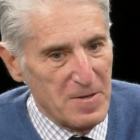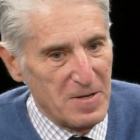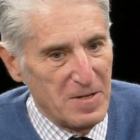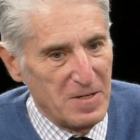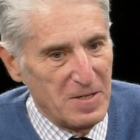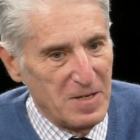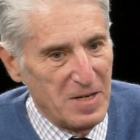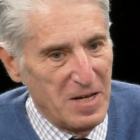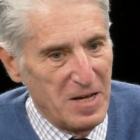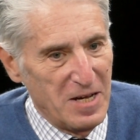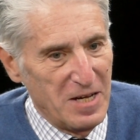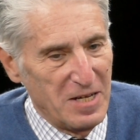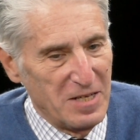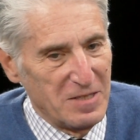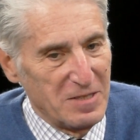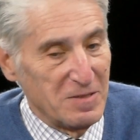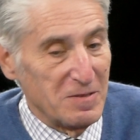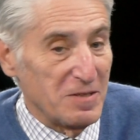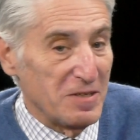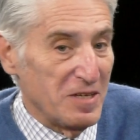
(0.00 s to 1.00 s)
uh,
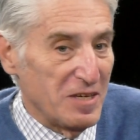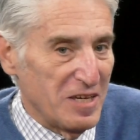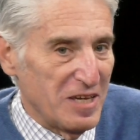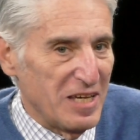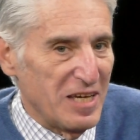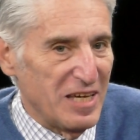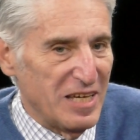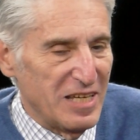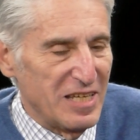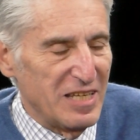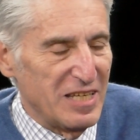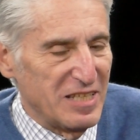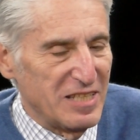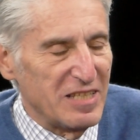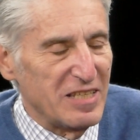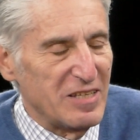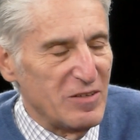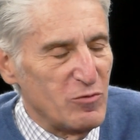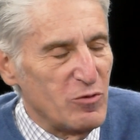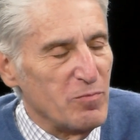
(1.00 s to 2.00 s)
it,
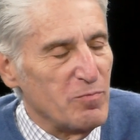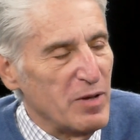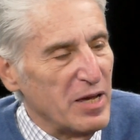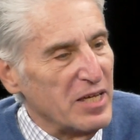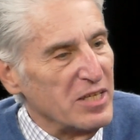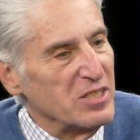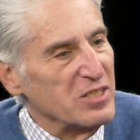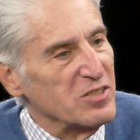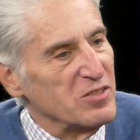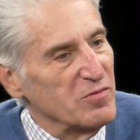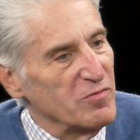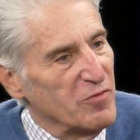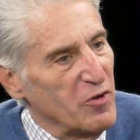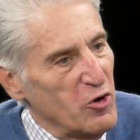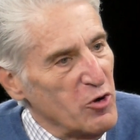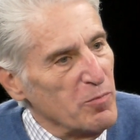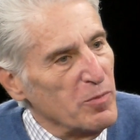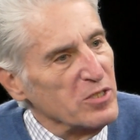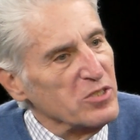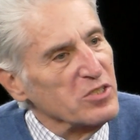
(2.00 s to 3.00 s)
it, remains
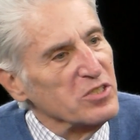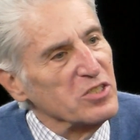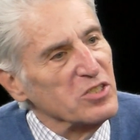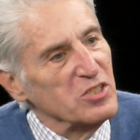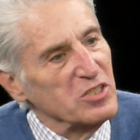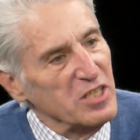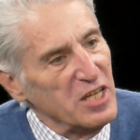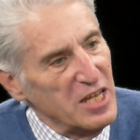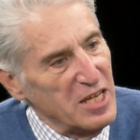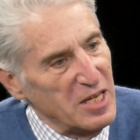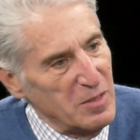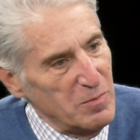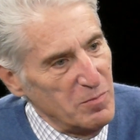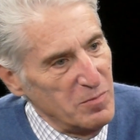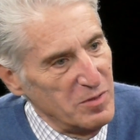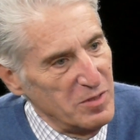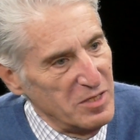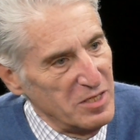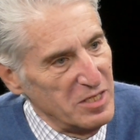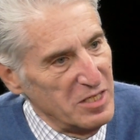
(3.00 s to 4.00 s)
very much the same
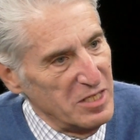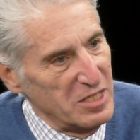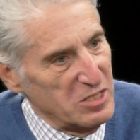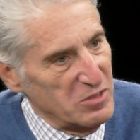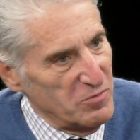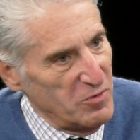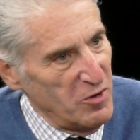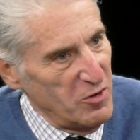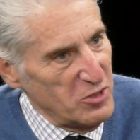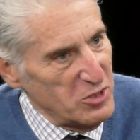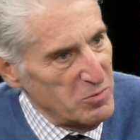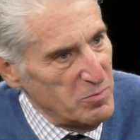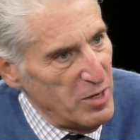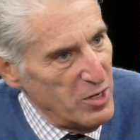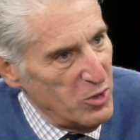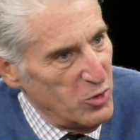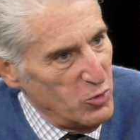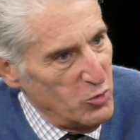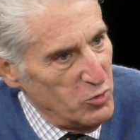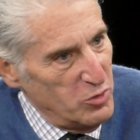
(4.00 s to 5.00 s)
as far as my
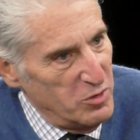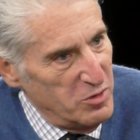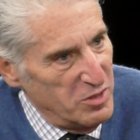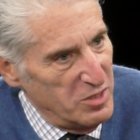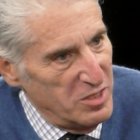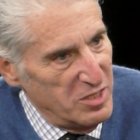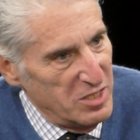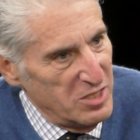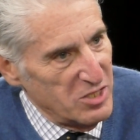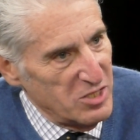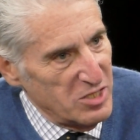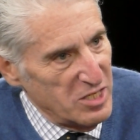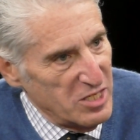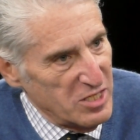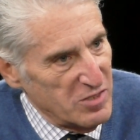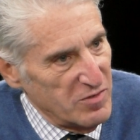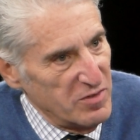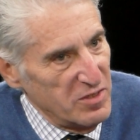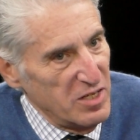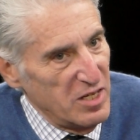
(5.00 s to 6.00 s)
own
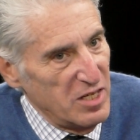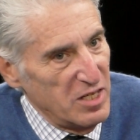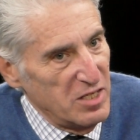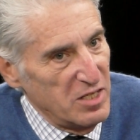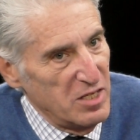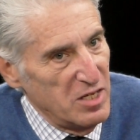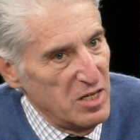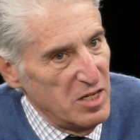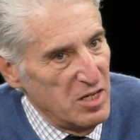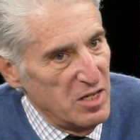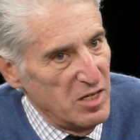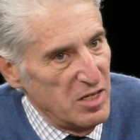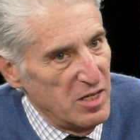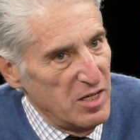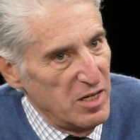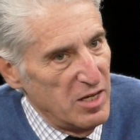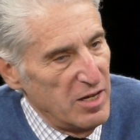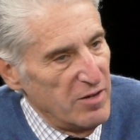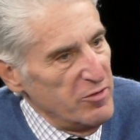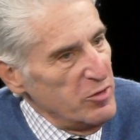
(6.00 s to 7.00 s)
sense of it. And
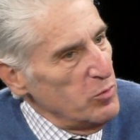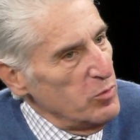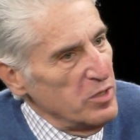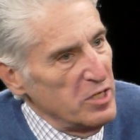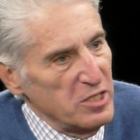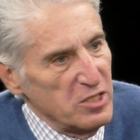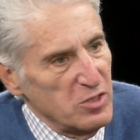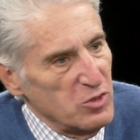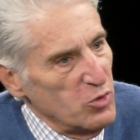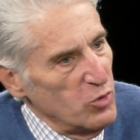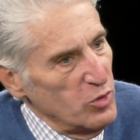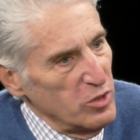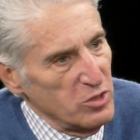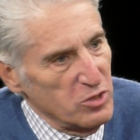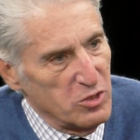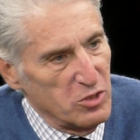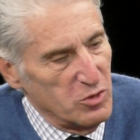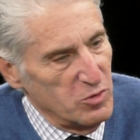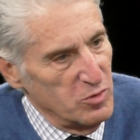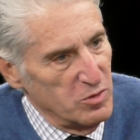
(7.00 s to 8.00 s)
everyone I talk
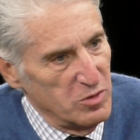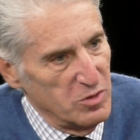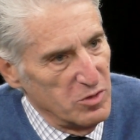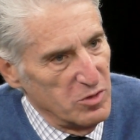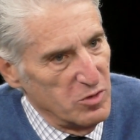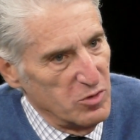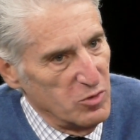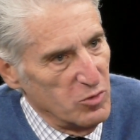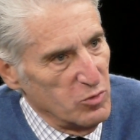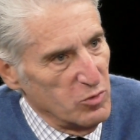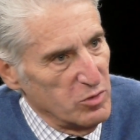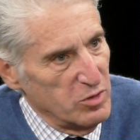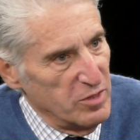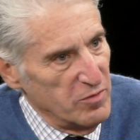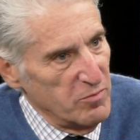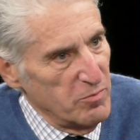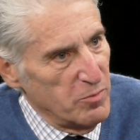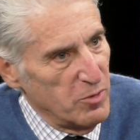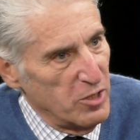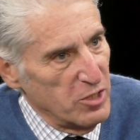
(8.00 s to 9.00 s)
to who
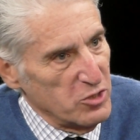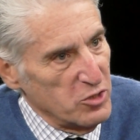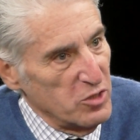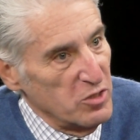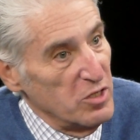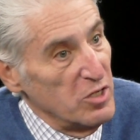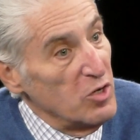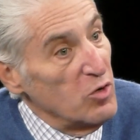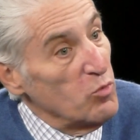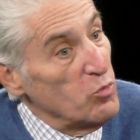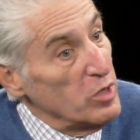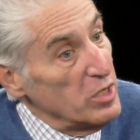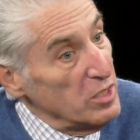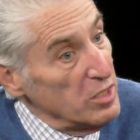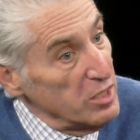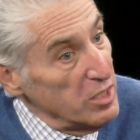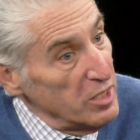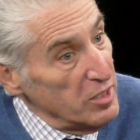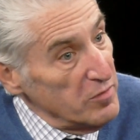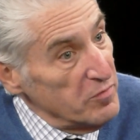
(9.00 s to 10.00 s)
live in Parkchester, we
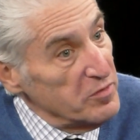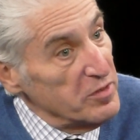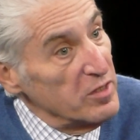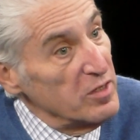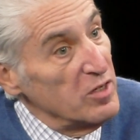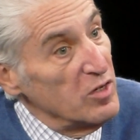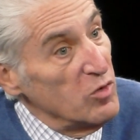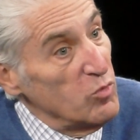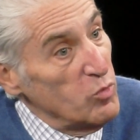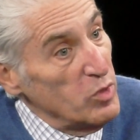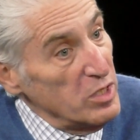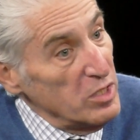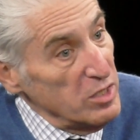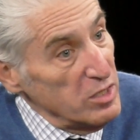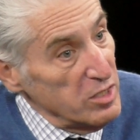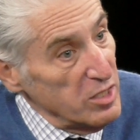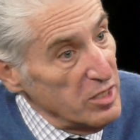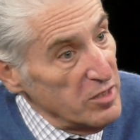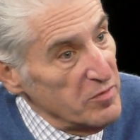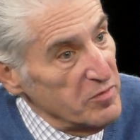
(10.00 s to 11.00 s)
loved we
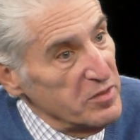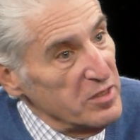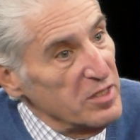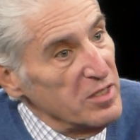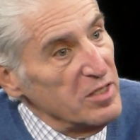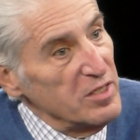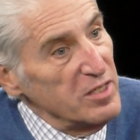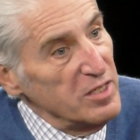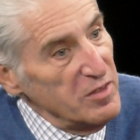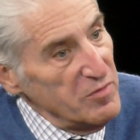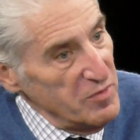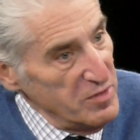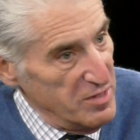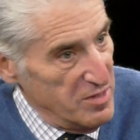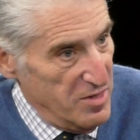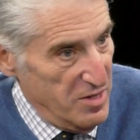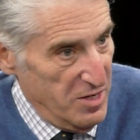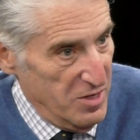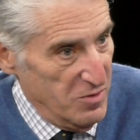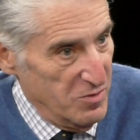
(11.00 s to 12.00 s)
loved living
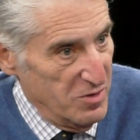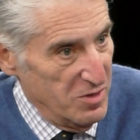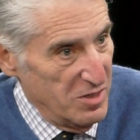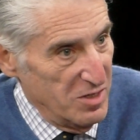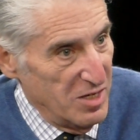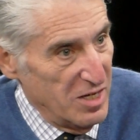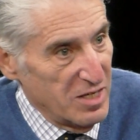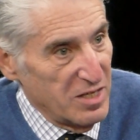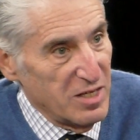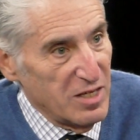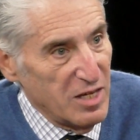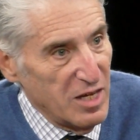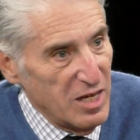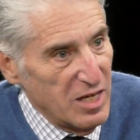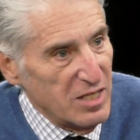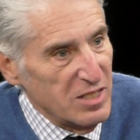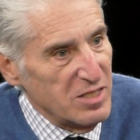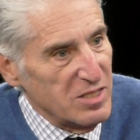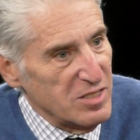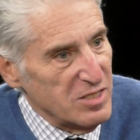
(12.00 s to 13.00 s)
there. Yes. I
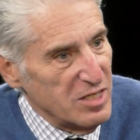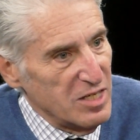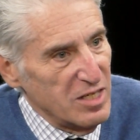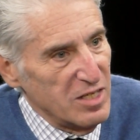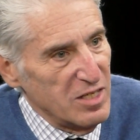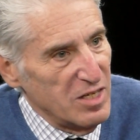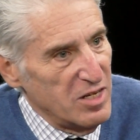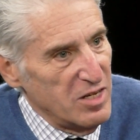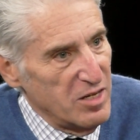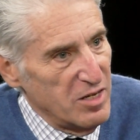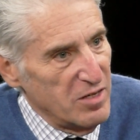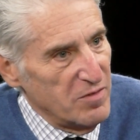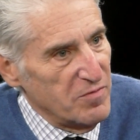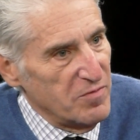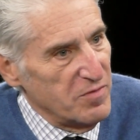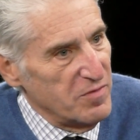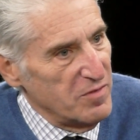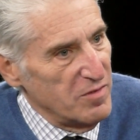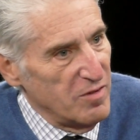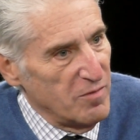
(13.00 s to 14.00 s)
can't say enough
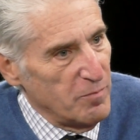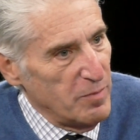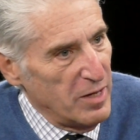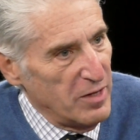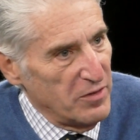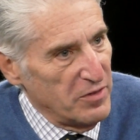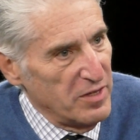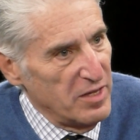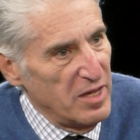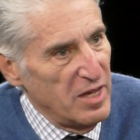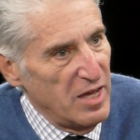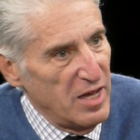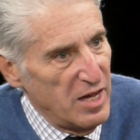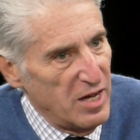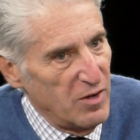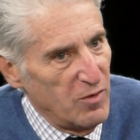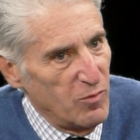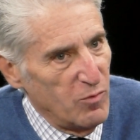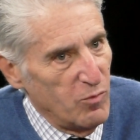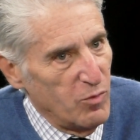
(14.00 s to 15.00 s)
about
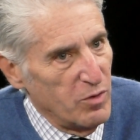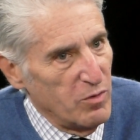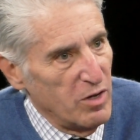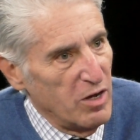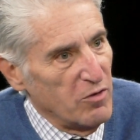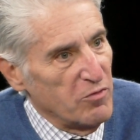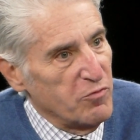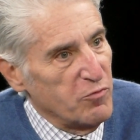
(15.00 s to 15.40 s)
how, how